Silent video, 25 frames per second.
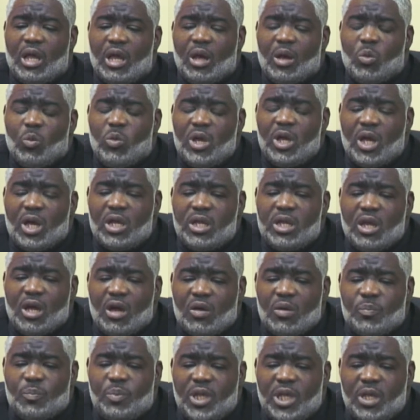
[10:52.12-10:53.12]
we are
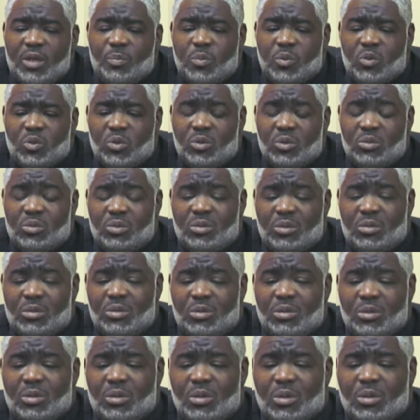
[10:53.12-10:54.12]
young people.
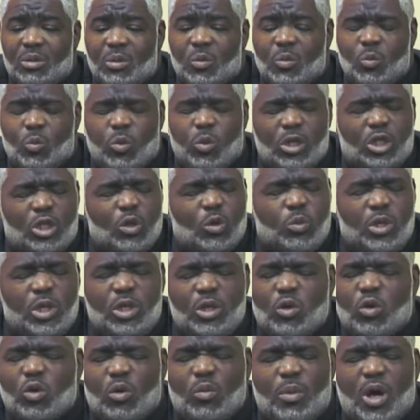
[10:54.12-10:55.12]
What do we
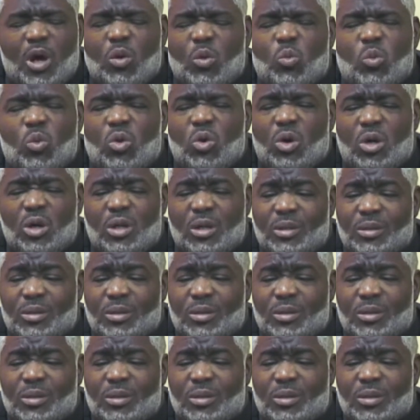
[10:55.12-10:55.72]
know about war?